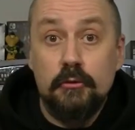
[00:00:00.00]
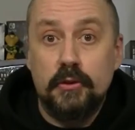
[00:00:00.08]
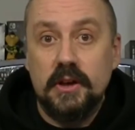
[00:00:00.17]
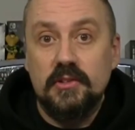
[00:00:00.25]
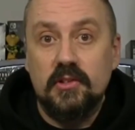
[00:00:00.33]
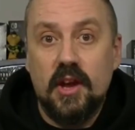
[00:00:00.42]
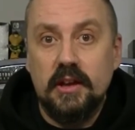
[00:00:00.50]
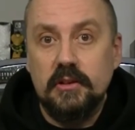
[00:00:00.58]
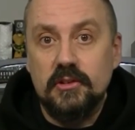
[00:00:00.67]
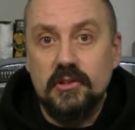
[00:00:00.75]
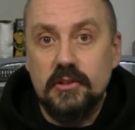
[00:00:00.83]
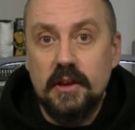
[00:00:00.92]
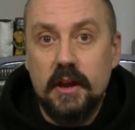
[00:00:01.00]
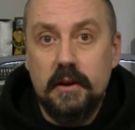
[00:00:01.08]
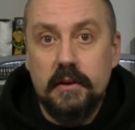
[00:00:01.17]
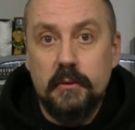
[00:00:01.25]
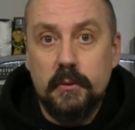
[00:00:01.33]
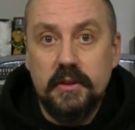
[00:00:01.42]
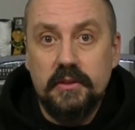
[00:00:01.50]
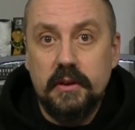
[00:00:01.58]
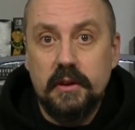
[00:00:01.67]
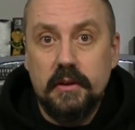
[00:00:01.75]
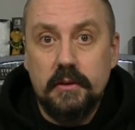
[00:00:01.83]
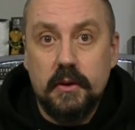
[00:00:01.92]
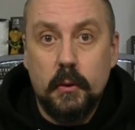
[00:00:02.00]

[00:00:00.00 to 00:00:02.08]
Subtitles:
friends, Anderson here with another